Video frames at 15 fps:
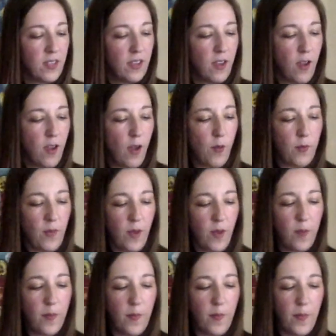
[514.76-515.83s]

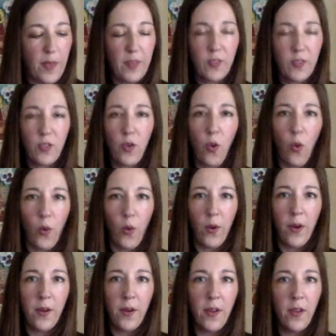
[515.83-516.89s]
a bass
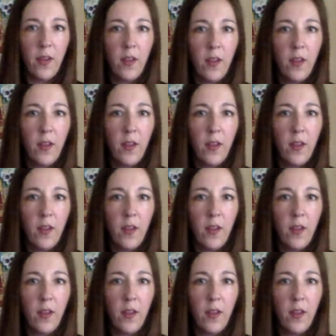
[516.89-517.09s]
chord,